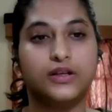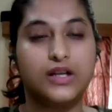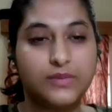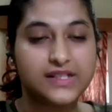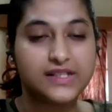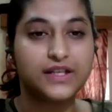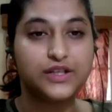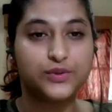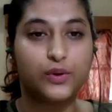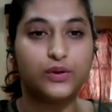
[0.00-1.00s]
Namaste
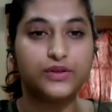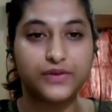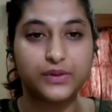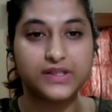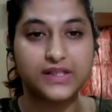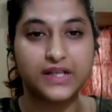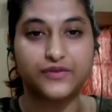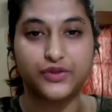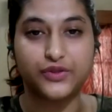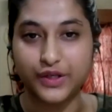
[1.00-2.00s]
to all the viewers that
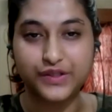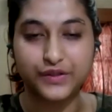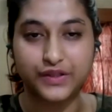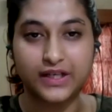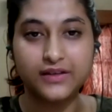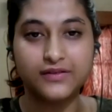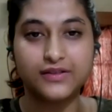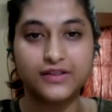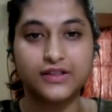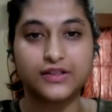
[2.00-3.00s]
have joined us today.
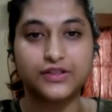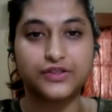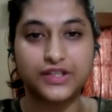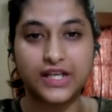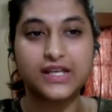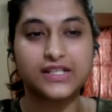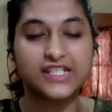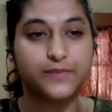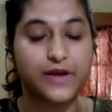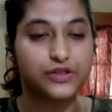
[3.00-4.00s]
Today is a
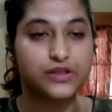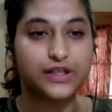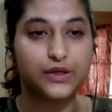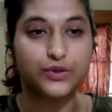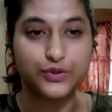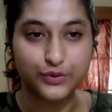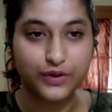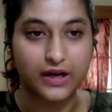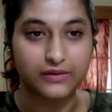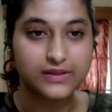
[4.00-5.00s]
special day on two
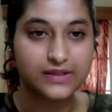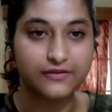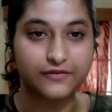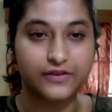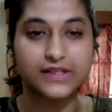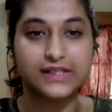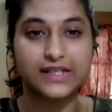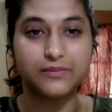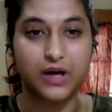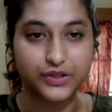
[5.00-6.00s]
counts.
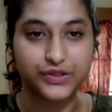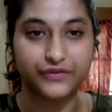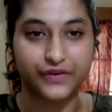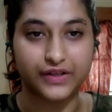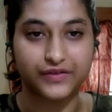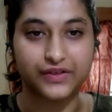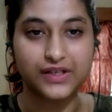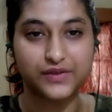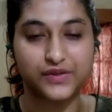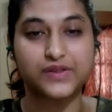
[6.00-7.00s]
Firstly, Mahashivratri,
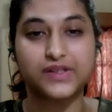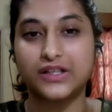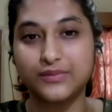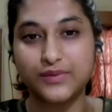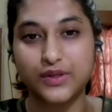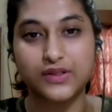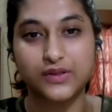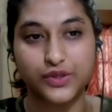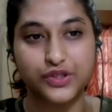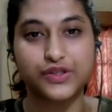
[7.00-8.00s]
so Sangam Talks
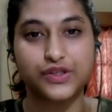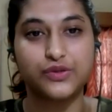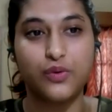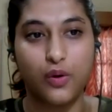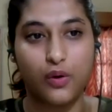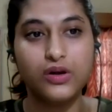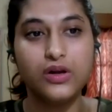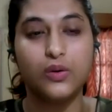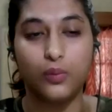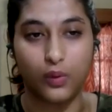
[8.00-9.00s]
wishes you all
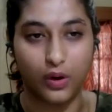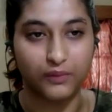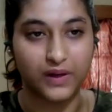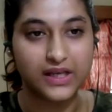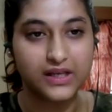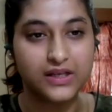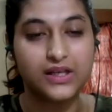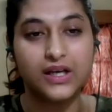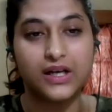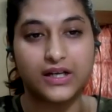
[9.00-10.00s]
warmly.
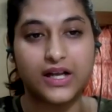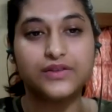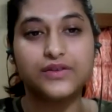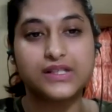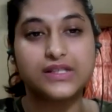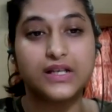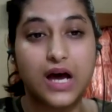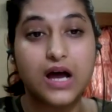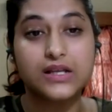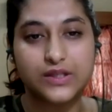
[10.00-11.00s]
Another is the
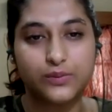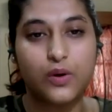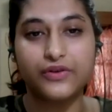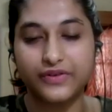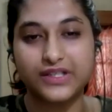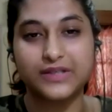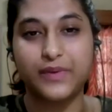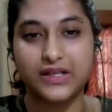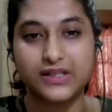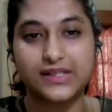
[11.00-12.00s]
last War of
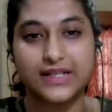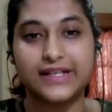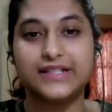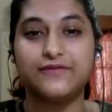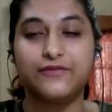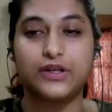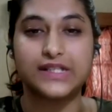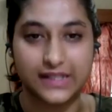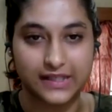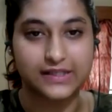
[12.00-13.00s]
Independence,
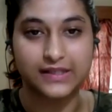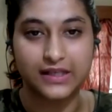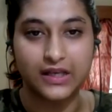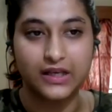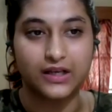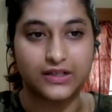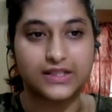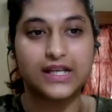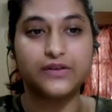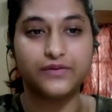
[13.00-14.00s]
1946, a
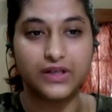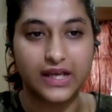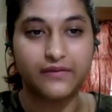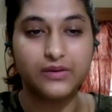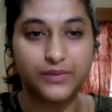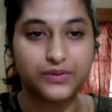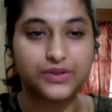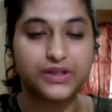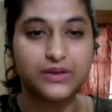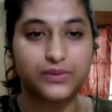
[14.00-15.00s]
tale of the naval
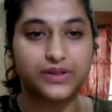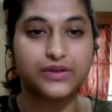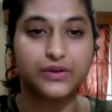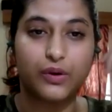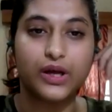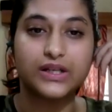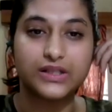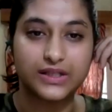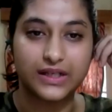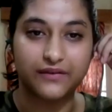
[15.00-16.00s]
mutiny within the Royal
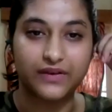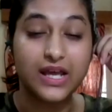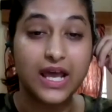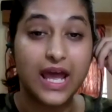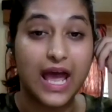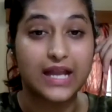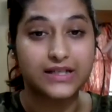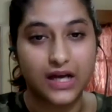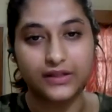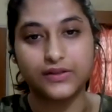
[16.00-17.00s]
Indian Navy
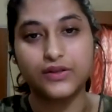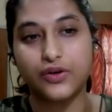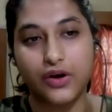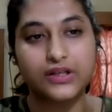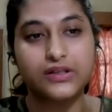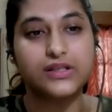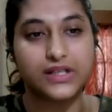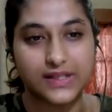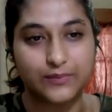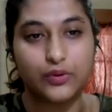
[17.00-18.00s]
and other chronicled
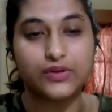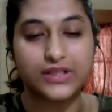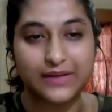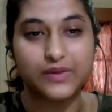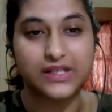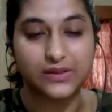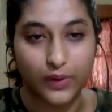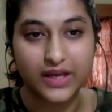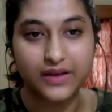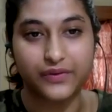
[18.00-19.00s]
in his book Timeless
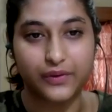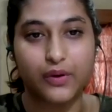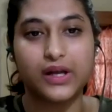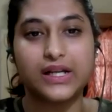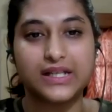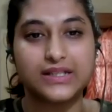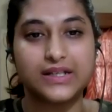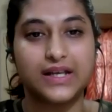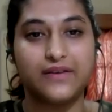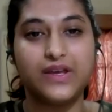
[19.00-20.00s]
Wake, the Royal
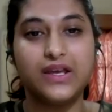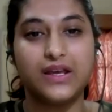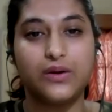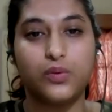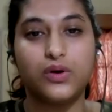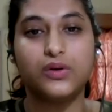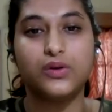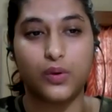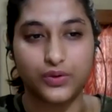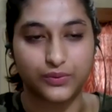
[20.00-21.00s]
Indian Navy in World
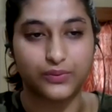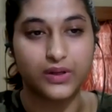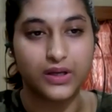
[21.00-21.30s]
War II.